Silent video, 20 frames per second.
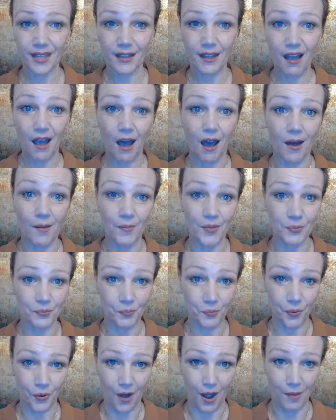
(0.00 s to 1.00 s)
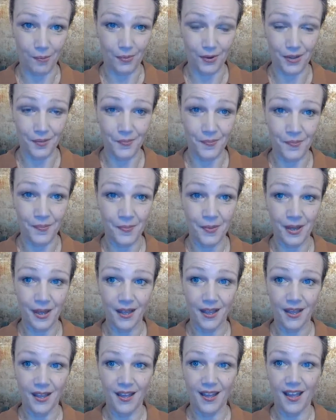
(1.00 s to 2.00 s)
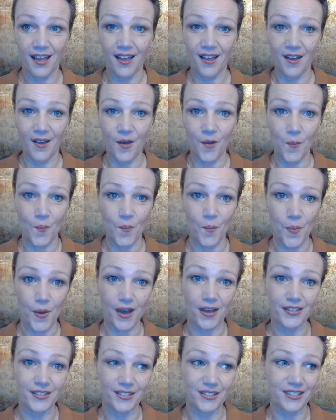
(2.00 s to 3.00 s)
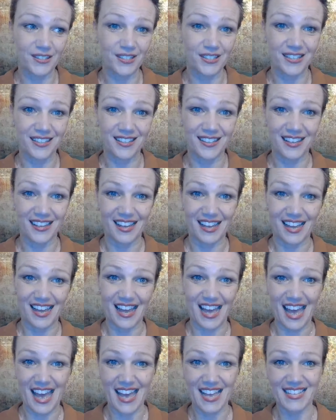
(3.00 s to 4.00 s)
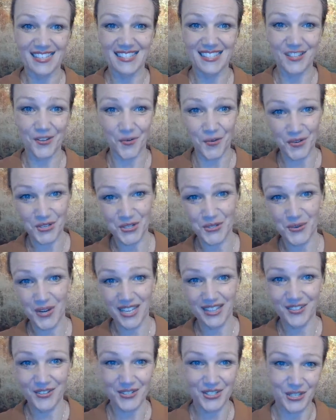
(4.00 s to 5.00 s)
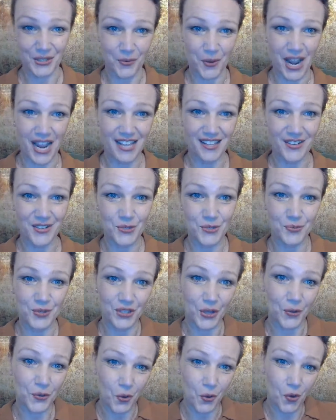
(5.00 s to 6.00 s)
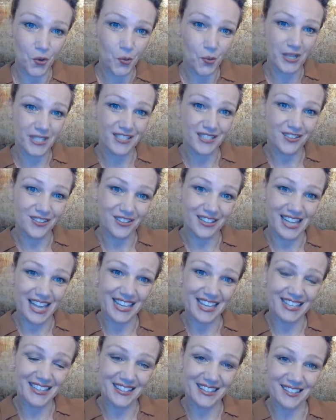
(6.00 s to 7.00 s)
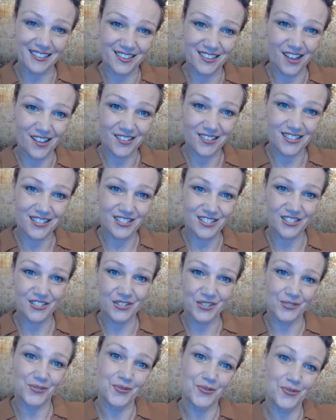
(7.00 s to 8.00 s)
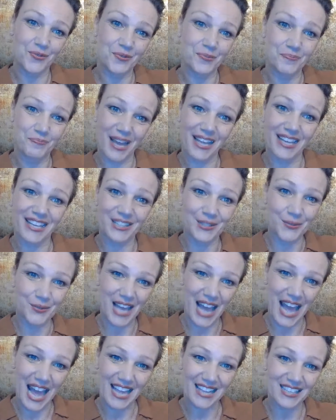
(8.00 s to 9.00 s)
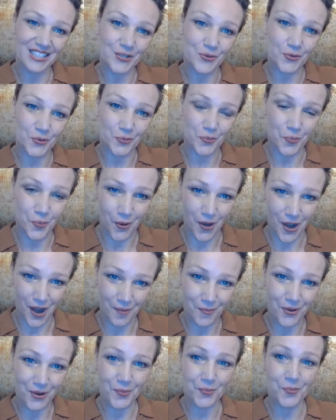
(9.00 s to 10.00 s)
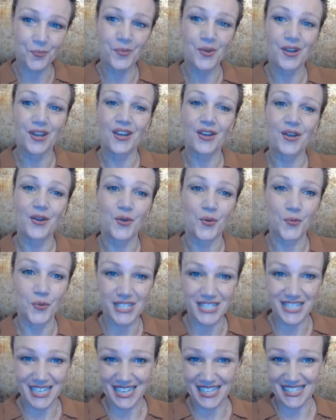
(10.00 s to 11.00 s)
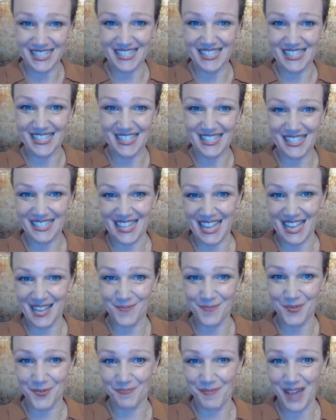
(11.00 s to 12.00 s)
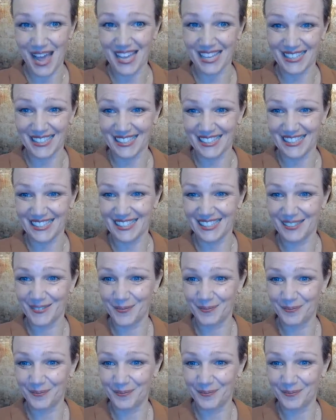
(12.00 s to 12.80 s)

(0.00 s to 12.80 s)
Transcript: common problem, but as horse trainers and riders, we don't always connect the dots back to the actual problem, which is the stable magnet.